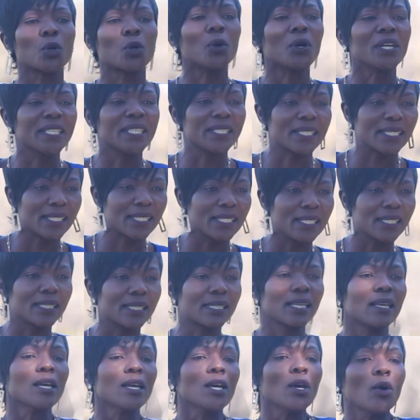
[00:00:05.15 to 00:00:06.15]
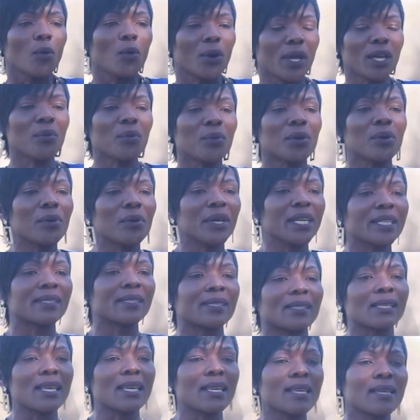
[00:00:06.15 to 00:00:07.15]
choices, where we were
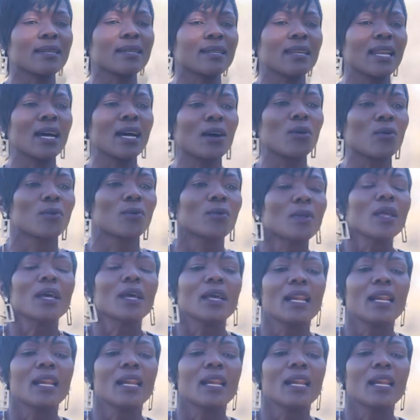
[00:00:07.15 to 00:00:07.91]
saying now